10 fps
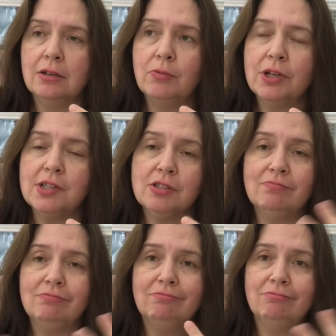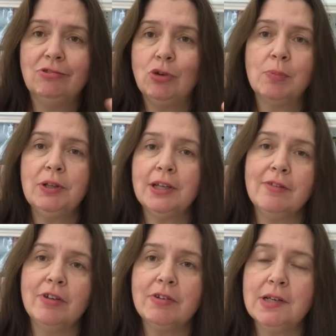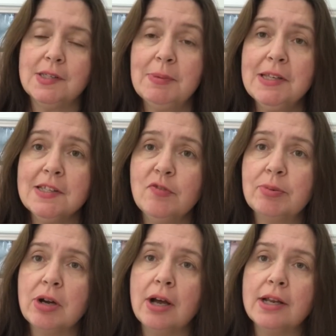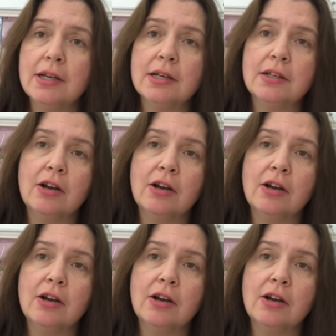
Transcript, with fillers: what is normally a very expensive product,